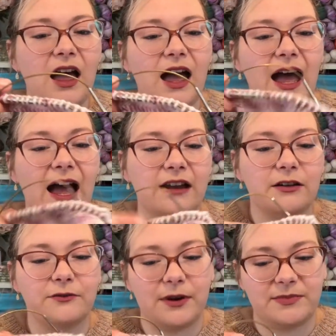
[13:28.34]
and I've
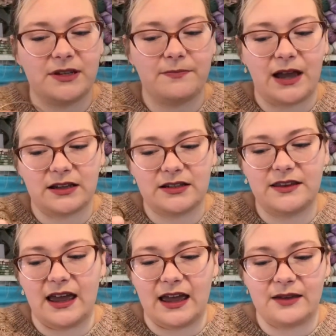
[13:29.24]
ripped it back to
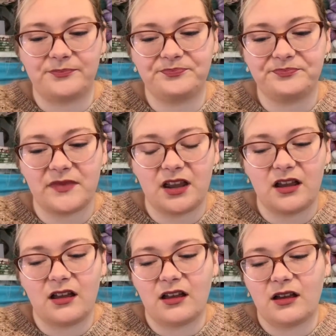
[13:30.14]
there.
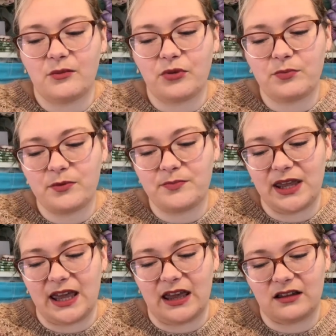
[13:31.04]
Problem
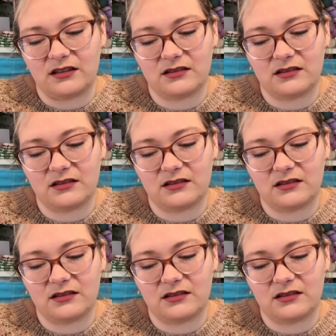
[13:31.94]
being,